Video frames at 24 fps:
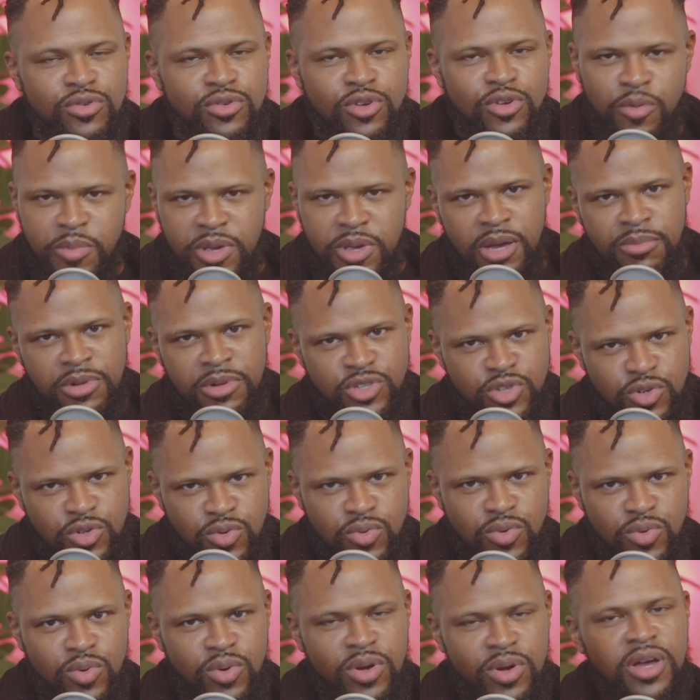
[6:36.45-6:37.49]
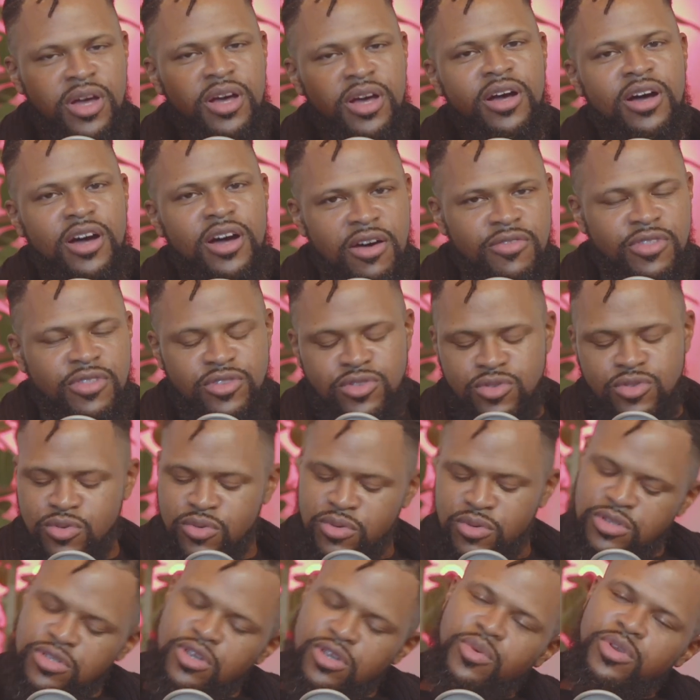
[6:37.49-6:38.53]
Don't become a tool of the tool. And
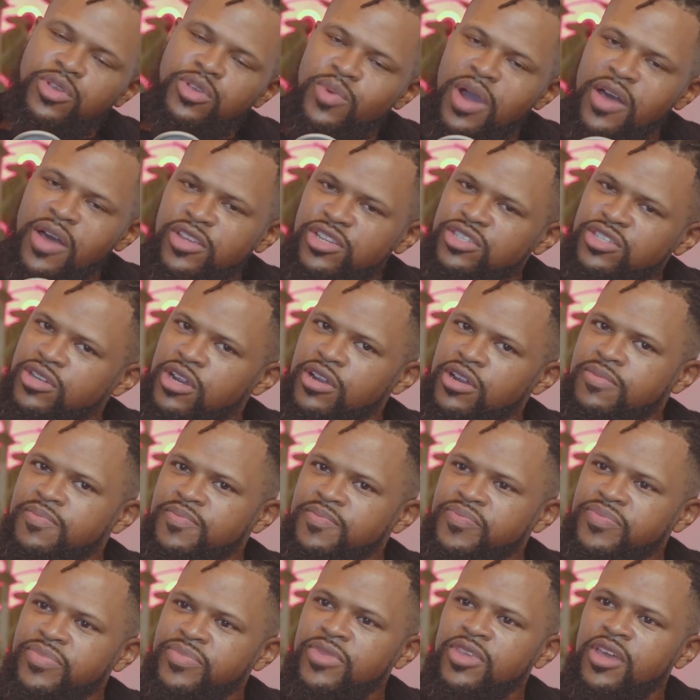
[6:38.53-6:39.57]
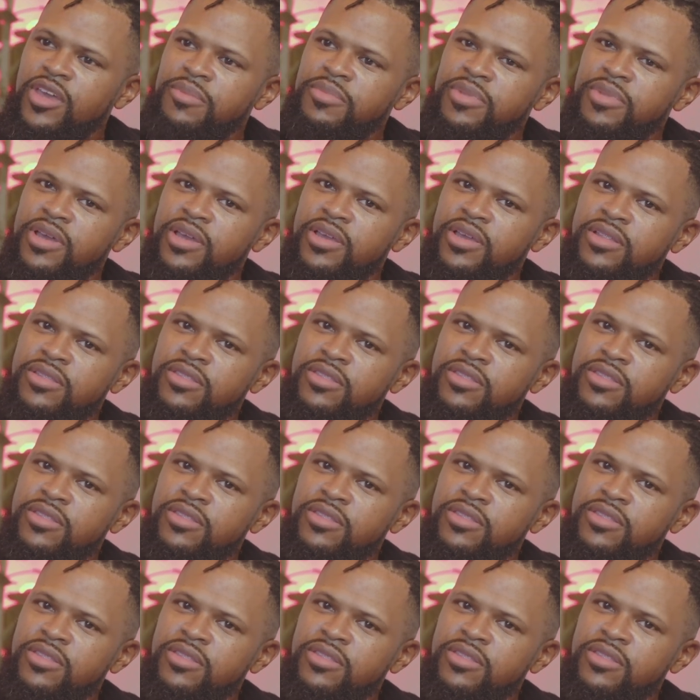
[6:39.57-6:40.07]
so when you wear the shirt, you know what I mean?